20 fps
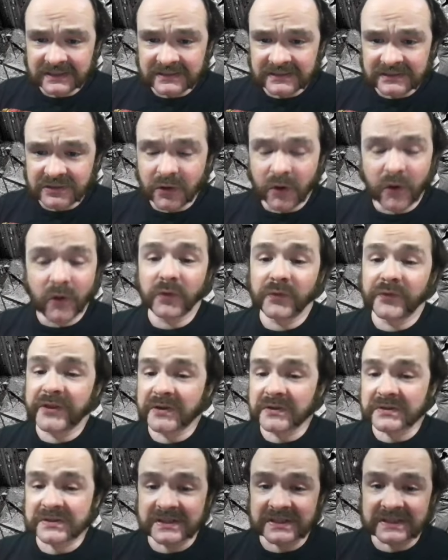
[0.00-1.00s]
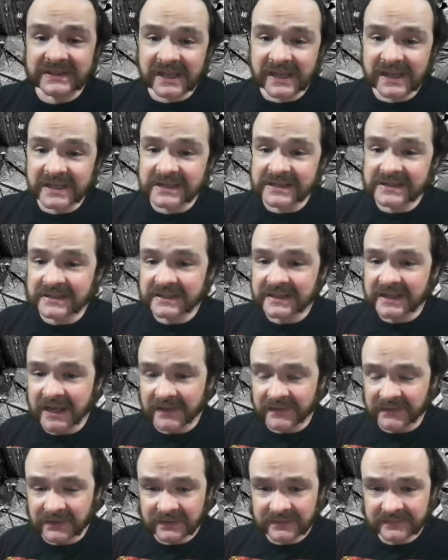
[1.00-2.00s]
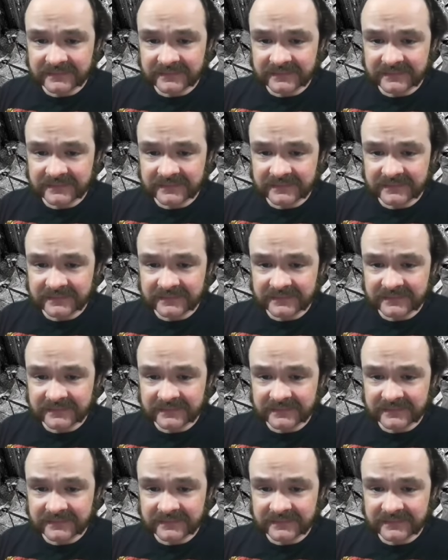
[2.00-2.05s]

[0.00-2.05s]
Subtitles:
to hold their society together.